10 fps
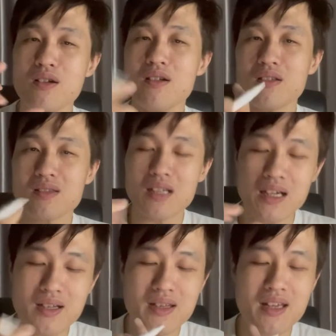
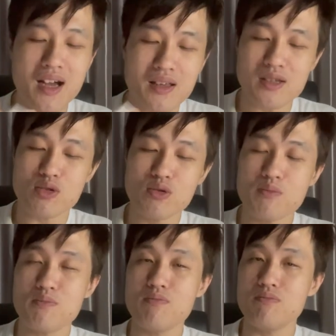turn the other two,
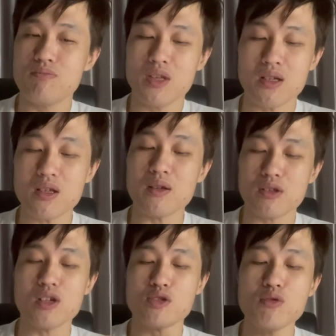
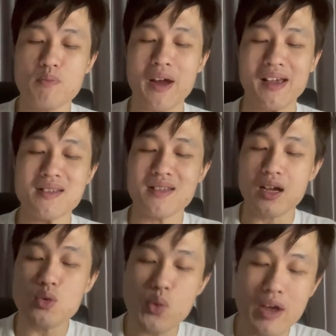the two brackets the other
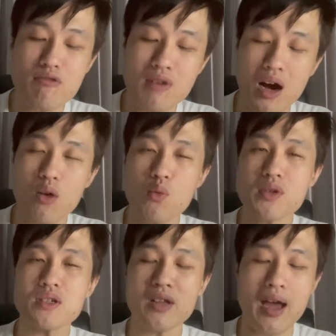way around, what's
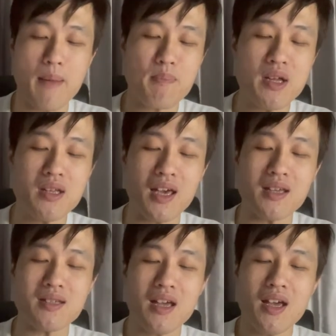going to happen
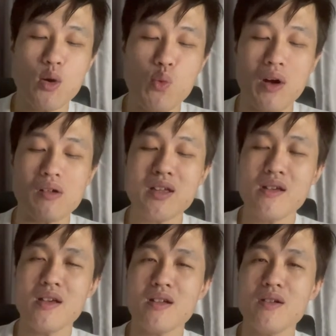is, well,
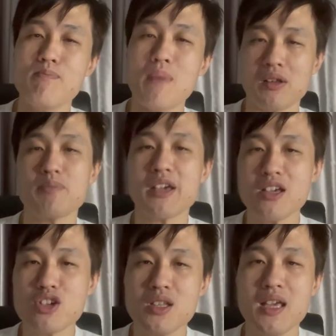
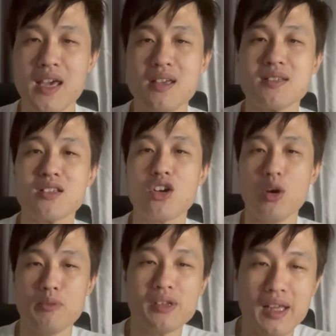multiplication is
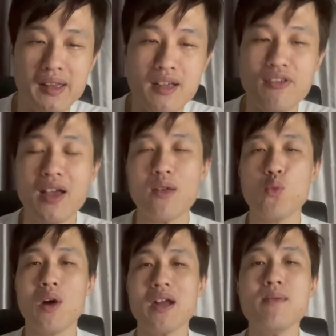commutative, and
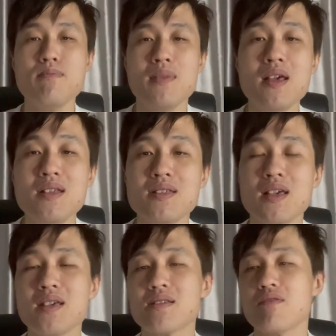what it means
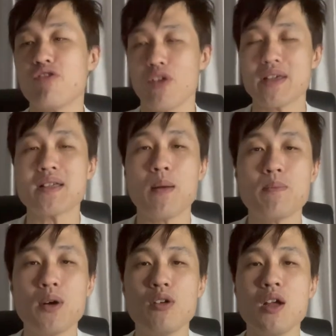is, for
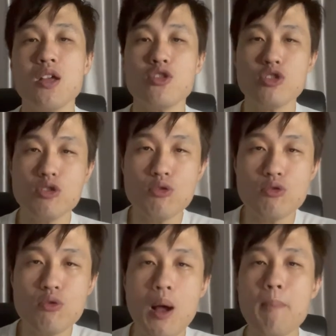example,
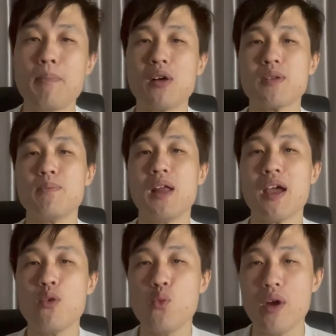2 multiplied
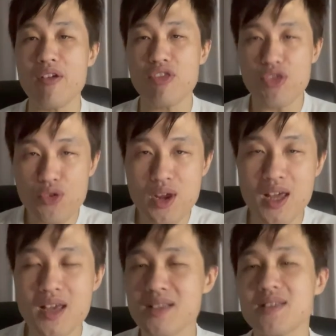with
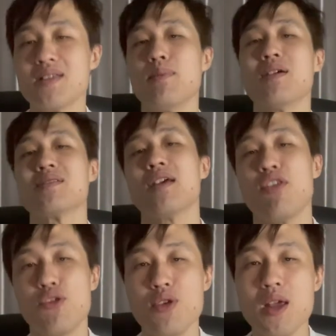3 is the same as
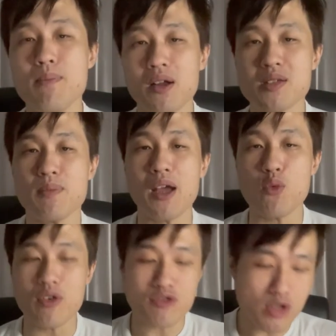3 multiplied
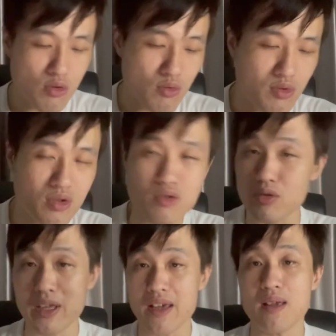with 2. So
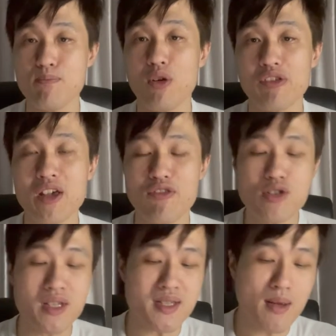they both give you
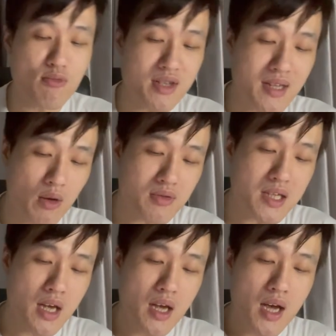the same results.
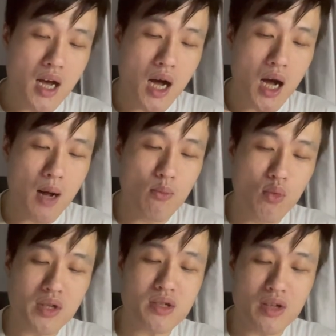
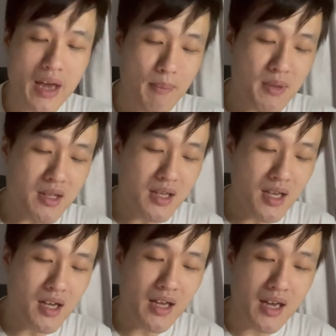What's going to happen
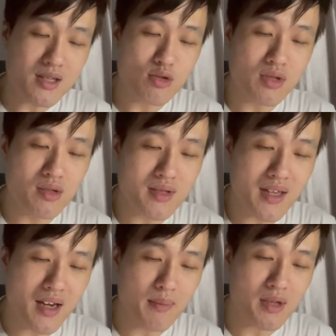here is you still set
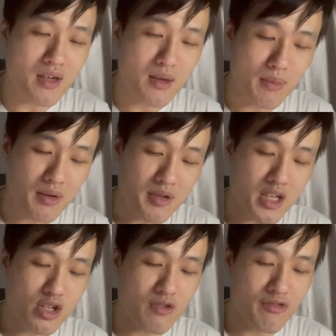up the
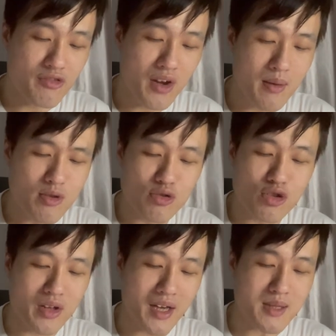multiplication frame. You
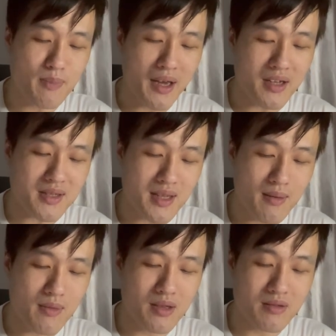should expect the
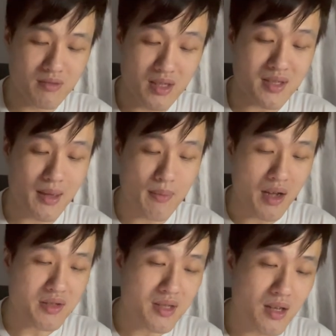same
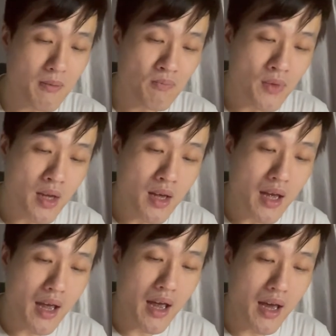answer.
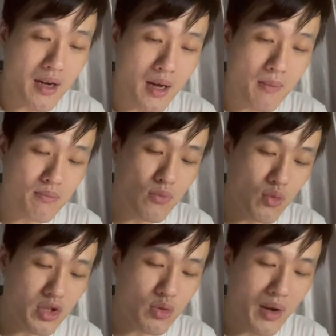And
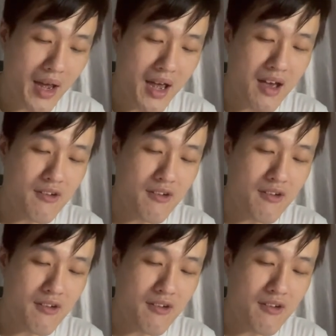what you have